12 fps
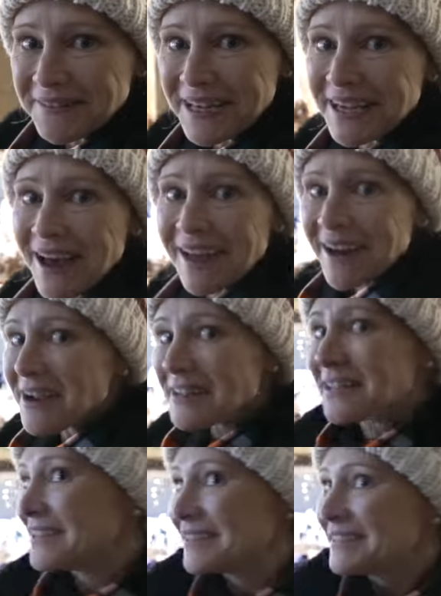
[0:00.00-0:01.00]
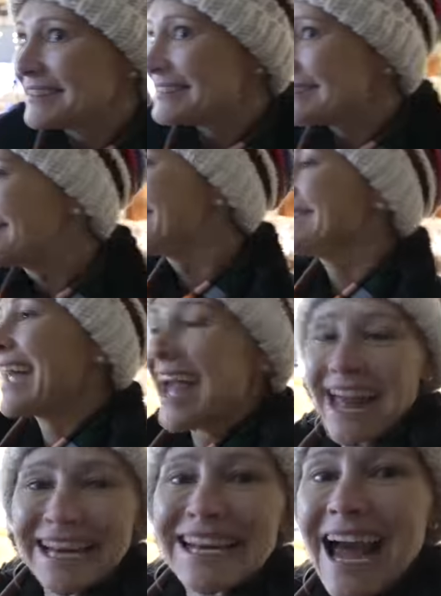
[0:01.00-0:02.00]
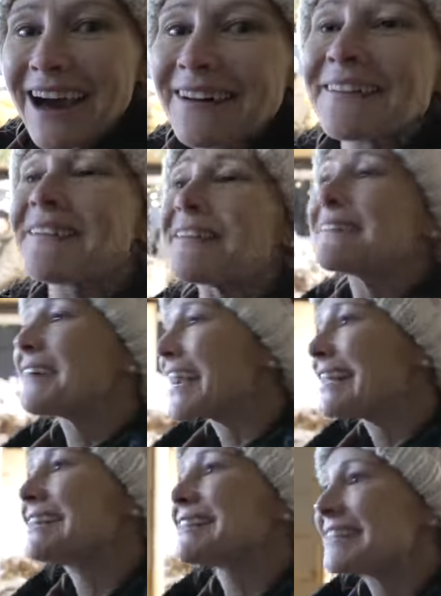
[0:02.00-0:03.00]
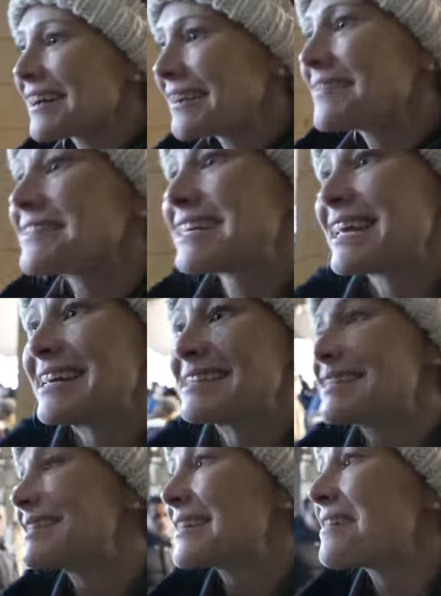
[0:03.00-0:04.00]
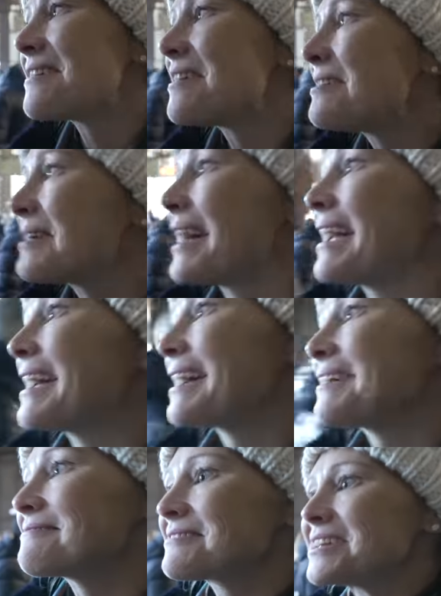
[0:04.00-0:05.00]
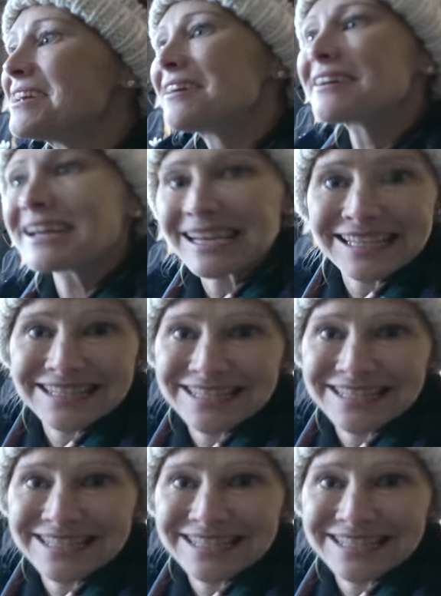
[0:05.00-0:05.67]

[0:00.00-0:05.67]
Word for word: we got our loot, and now we're ready to go taste it all, and we are gonna